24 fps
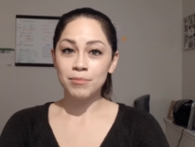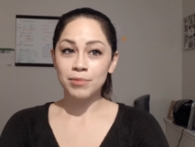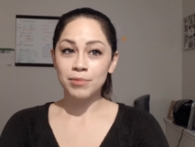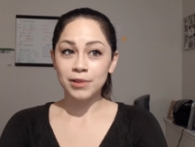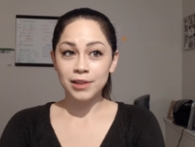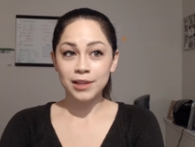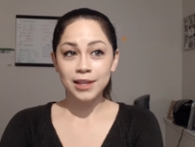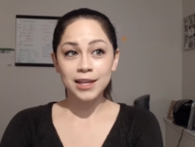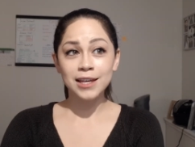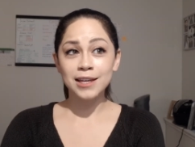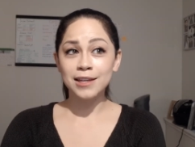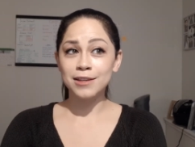
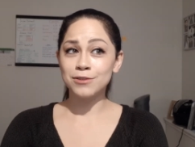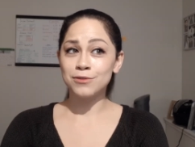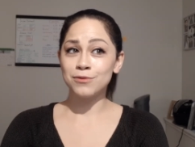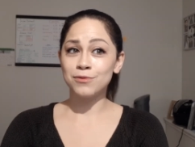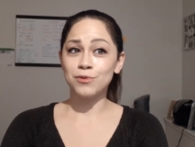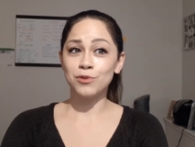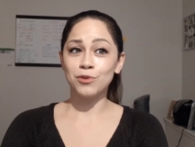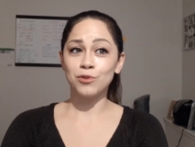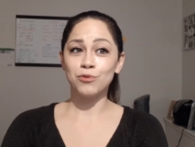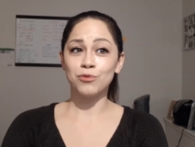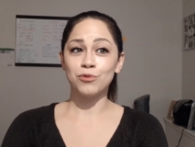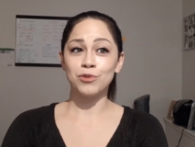Please
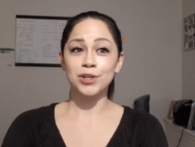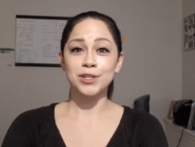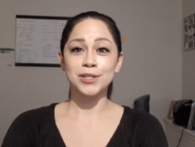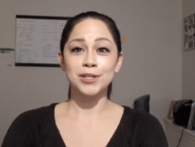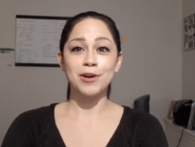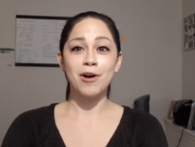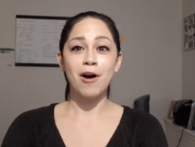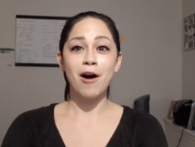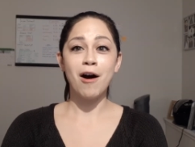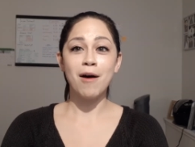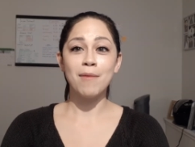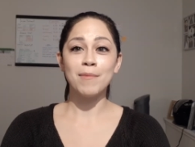feel free to
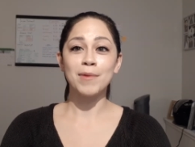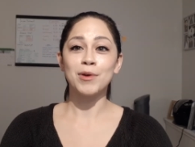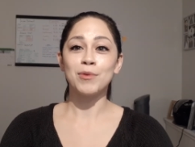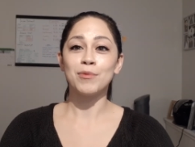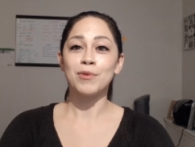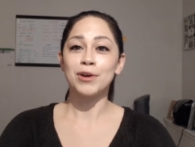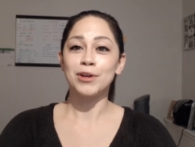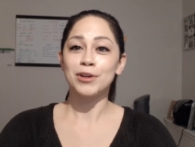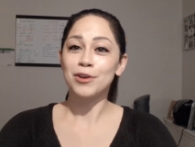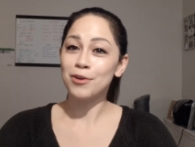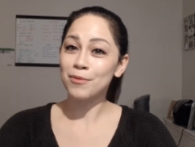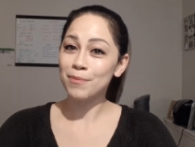comment
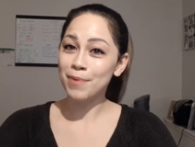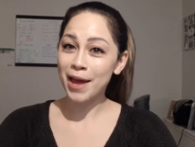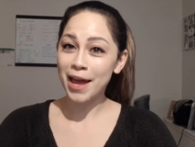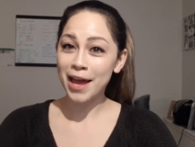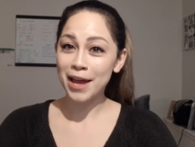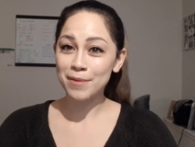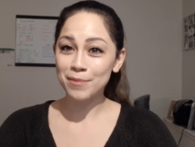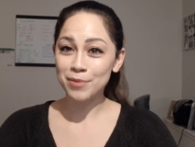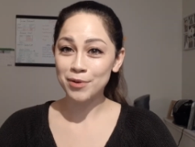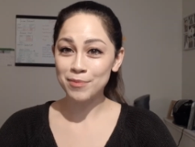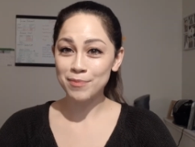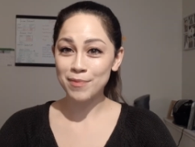what you're
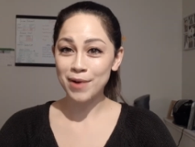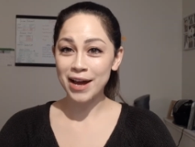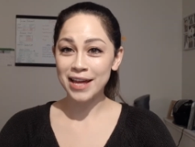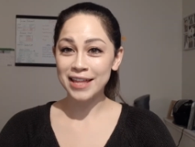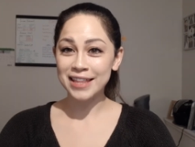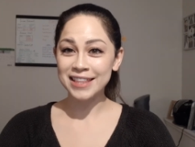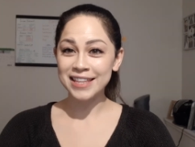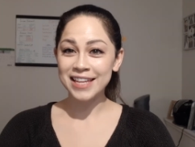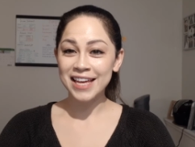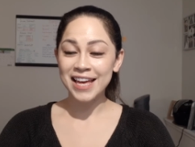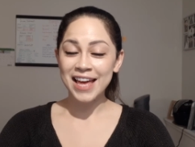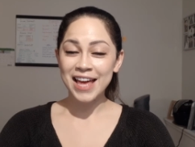paying per
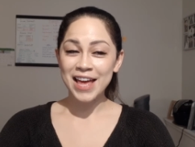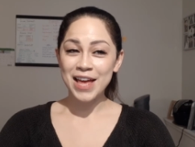month.